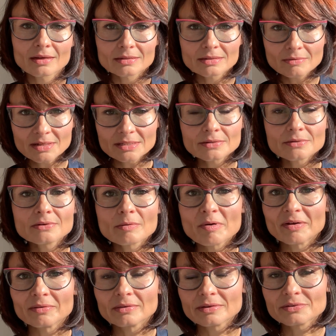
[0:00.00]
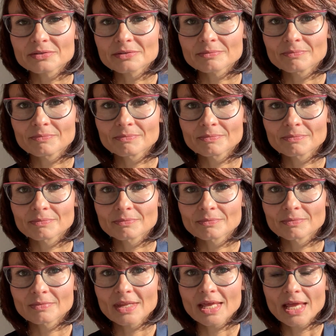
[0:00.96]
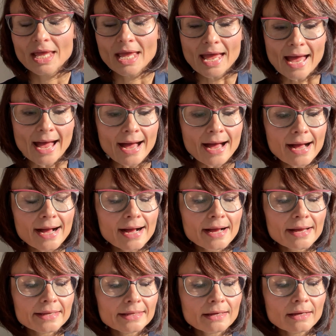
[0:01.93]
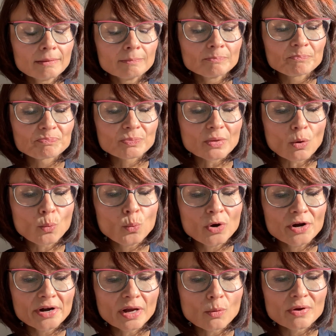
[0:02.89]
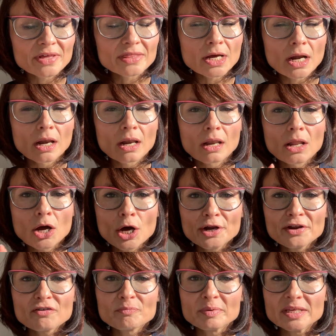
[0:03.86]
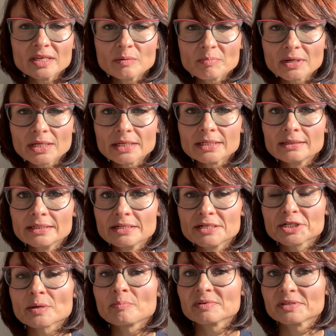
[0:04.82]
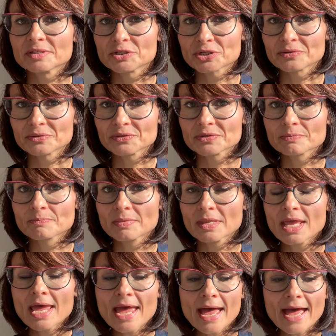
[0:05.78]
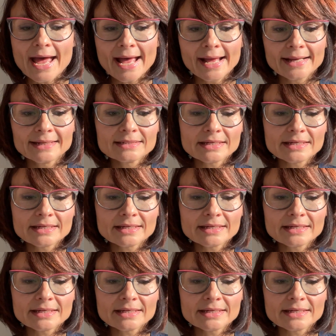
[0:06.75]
So let's talk about this. I work with a lot of people in leadership positions, and